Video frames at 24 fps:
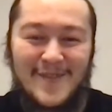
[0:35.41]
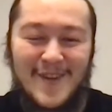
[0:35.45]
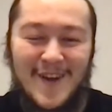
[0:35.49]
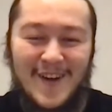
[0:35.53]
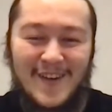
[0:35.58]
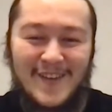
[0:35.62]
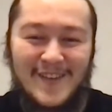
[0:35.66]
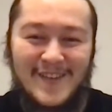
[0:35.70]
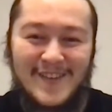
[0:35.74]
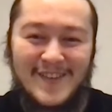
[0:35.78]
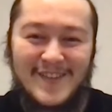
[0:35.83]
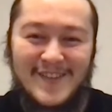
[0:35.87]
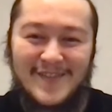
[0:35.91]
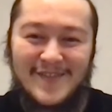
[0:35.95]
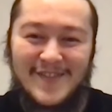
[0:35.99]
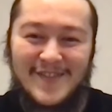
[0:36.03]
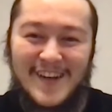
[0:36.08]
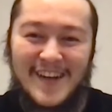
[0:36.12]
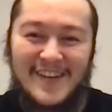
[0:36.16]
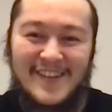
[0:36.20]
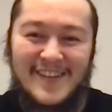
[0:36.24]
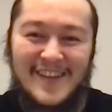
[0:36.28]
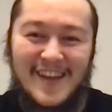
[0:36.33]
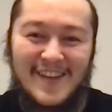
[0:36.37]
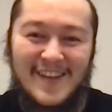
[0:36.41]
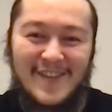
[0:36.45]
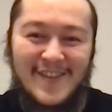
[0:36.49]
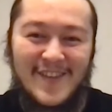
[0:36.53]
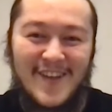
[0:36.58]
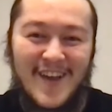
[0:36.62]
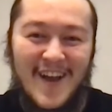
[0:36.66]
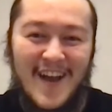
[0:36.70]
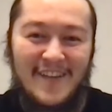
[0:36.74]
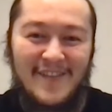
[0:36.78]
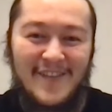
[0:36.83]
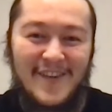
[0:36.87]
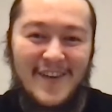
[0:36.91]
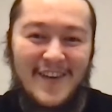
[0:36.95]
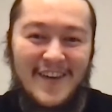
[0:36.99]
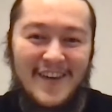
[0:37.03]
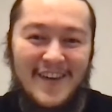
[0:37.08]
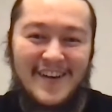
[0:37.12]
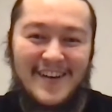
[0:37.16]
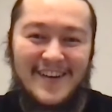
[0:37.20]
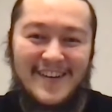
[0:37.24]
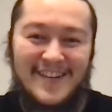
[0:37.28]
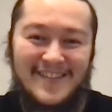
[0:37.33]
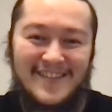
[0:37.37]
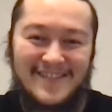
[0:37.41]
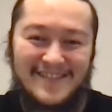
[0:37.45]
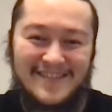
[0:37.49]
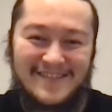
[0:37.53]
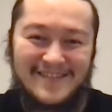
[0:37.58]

Talks. We're excited to have you.